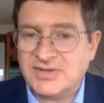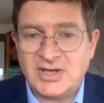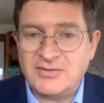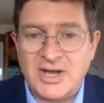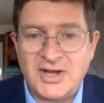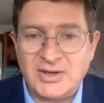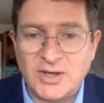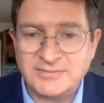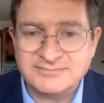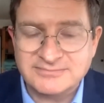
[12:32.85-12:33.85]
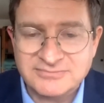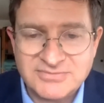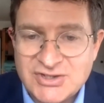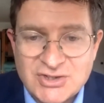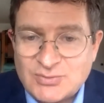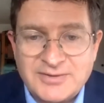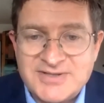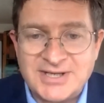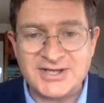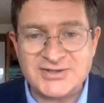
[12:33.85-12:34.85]
learning what teachers want them
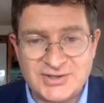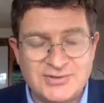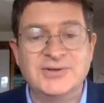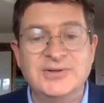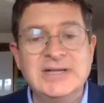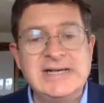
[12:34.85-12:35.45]
to learn in school?